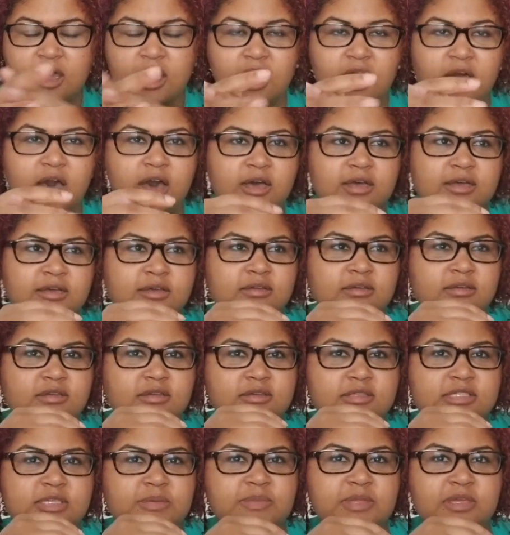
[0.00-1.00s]
Uh,
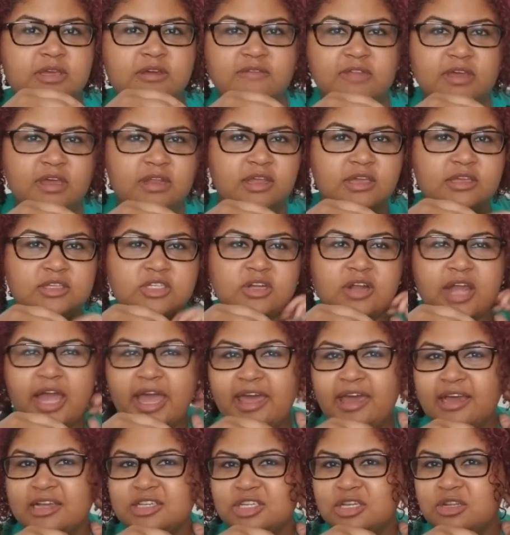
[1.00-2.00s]
something of that nature. I
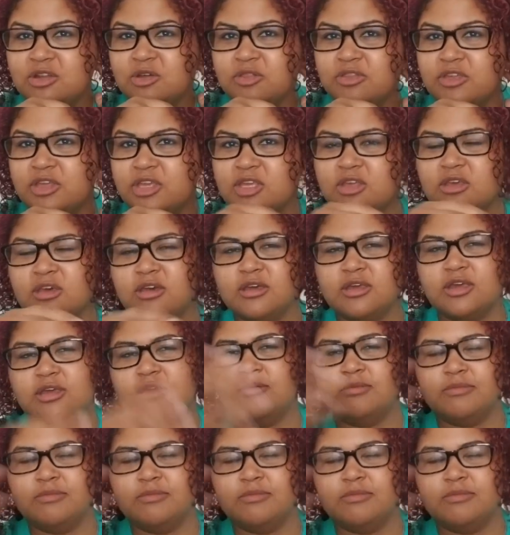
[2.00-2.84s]
actually don't think, okay,